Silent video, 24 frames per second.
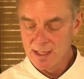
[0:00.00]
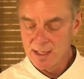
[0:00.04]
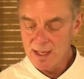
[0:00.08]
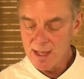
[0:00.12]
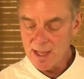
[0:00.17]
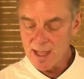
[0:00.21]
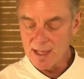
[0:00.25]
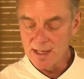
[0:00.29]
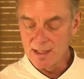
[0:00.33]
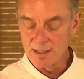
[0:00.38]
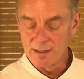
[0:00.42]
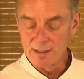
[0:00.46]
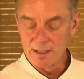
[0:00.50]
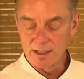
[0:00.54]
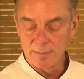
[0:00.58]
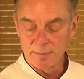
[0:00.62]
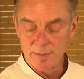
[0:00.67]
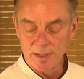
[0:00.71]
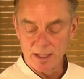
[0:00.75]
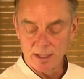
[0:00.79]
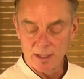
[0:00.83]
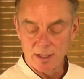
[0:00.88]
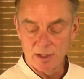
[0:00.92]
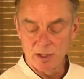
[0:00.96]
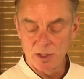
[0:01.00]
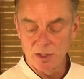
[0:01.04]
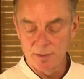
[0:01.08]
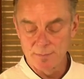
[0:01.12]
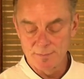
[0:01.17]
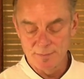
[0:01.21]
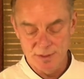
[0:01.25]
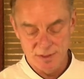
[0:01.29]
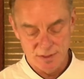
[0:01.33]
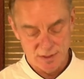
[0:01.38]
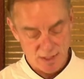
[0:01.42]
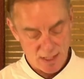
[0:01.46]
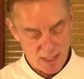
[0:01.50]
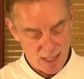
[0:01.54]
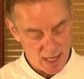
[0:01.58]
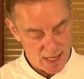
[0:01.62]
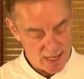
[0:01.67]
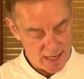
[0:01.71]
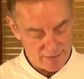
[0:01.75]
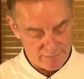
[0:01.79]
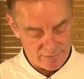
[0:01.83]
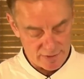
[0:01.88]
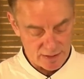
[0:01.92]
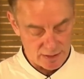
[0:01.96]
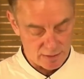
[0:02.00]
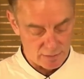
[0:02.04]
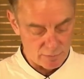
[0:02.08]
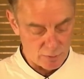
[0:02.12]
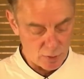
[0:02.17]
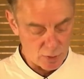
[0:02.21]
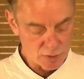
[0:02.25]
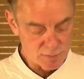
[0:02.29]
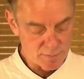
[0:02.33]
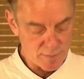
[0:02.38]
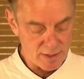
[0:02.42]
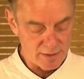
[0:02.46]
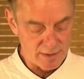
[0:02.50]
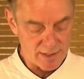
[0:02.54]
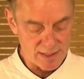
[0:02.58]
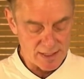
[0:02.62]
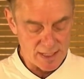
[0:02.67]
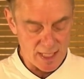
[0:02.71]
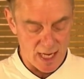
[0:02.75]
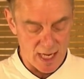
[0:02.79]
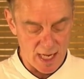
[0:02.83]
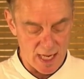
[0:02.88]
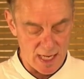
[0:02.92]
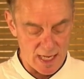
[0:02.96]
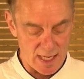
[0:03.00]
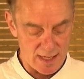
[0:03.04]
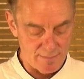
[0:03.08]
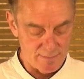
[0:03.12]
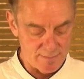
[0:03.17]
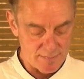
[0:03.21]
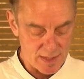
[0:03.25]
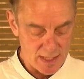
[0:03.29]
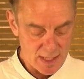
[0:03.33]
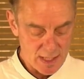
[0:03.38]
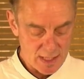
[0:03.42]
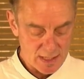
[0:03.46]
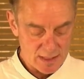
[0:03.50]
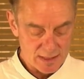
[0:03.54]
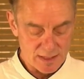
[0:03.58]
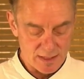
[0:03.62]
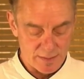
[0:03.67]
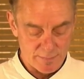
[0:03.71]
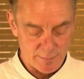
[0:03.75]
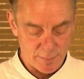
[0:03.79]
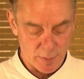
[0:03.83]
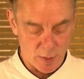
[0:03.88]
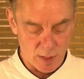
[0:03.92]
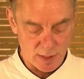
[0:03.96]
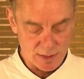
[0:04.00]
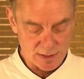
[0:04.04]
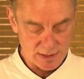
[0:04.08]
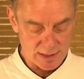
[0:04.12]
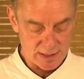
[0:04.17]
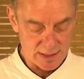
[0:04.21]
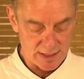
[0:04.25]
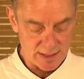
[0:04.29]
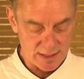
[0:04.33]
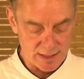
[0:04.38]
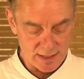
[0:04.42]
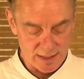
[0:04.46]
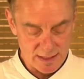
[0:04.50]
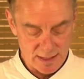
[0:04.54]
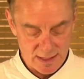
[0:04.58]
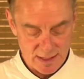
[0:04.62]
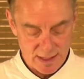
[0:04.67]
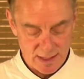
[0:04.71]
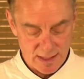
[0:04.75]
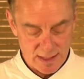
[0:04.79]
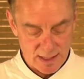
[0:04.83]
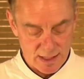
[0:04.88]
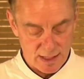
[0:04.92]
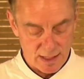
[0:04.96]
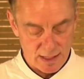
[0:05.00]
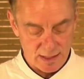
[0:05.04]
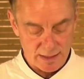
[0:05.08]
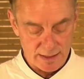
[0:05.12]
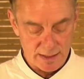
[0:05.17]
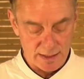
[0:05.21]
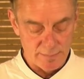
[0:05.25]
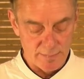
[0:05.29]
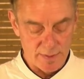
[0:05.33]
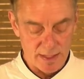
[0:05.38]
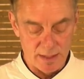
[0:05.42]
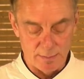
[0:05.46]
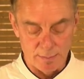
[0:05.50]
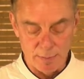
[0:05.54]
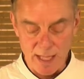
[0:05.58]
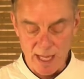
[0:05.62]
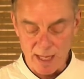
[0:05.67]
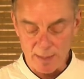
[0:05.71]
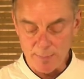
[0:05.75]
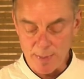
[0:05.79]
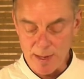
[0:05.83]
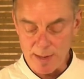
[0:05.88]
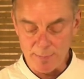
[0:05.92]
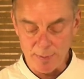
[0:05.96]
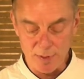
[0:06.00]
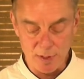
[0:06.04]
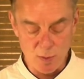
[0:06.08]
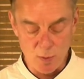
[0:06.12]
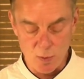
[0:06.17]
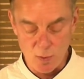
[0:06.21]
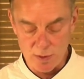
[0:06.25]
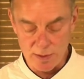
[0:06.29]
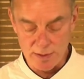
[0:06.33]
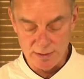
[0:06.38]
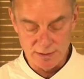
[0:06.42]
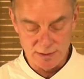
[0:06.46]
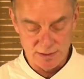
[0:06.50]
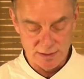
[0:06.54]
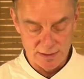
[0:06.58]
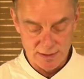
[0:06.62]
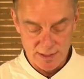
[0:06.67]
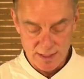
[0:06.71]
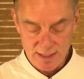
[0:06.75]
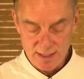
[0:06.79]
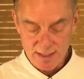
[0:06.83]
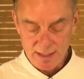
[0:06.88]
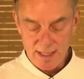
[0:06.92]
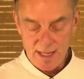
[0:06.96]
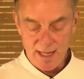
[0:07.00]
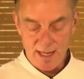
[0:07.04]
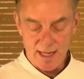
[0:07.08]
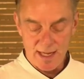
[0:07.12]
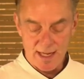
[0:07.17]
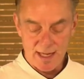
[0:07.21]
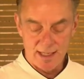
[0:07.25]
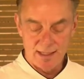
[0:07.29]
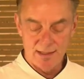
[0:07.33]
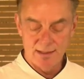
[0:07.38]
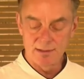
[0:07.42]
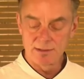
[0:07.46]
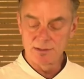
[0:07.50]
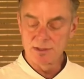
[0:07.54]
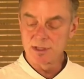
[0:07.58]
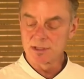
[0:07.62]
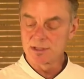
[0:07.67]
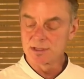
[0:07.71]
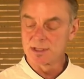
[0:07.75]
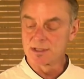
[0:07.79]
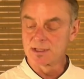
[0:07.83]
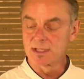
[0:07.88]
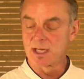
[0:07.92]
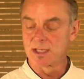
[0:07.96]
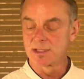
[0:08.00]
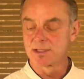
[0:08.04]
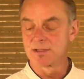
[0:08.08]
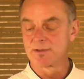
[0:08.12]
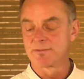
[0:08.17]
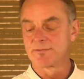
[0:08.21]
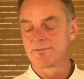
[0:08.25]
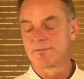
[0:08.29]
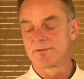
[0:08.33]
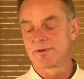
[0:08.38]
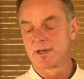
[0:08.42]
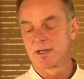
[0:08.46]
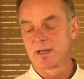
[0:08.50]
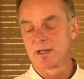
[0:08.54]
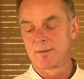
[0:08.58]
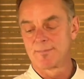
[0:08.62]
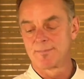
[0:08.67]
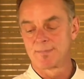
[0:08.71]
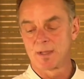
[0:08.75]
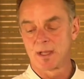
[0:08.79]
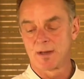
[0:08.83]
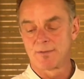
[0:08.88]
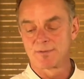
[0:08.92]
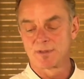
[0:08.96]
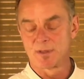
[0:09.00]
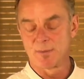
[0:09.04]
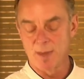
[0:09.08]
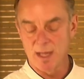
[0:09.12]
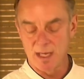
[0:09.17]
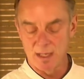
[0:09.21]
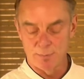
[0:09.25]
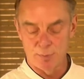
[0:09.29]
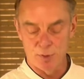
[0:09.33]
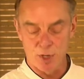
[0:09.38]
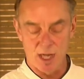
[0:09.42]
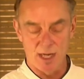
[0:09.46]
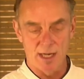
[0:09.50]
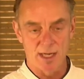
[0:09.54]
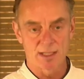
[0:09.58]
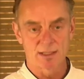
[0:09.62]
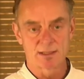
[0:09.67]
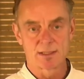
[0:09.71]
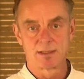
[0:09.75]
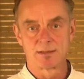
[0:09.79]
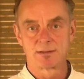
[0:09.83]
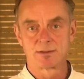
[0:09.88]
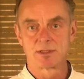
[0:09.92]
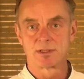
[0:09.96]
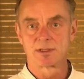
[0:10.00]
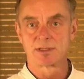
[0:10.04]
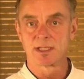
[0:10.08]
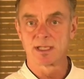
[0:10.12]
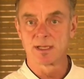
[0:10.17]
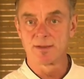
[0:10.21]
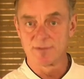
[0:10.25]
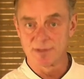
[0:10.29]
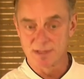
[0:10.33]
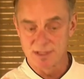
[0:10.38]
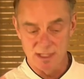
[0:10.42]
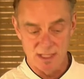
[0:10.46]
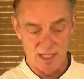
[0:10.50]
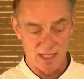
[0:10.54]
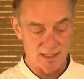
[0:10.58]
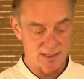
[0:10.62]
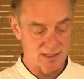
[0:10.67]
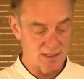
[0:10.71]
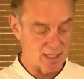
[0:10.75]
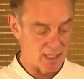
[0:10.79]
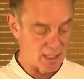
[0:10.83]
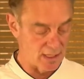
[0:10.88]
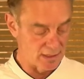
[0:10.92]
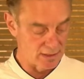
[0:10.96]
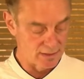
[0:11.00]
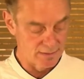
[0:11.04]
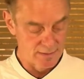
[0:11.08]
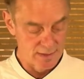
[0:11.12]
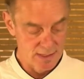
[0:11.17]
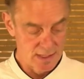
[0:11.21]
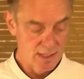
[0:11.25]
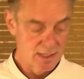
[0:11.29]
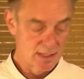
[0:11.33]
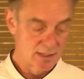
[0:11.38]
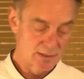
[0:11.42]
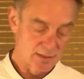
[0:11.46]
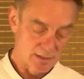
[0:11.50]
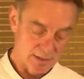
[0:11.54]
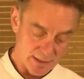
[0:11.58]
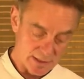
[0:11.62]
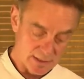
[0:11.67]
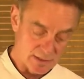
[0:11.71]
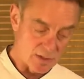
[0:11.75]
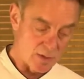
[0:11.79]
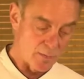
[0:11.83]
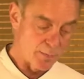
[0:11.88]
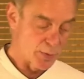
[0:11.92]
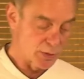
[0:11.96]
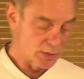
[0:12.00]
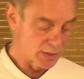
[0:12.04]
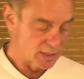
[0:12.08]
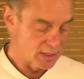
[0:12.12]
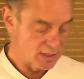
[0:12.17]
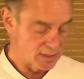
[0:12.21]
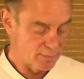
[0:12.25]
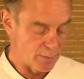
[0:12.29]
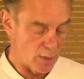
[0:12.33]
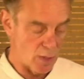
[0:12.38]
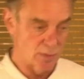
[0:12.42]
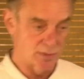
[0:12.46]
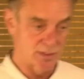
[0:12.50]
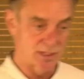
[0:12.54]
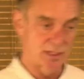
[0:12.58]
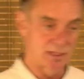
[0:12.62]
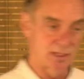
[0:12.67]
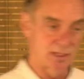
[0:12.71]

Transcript: and a little bit of herbs. I have a little rosemary, thyme, some parsley, a little bit of black peppercorns, and just a touch of tomato product, just to give us a nice color. So let's go put these bones in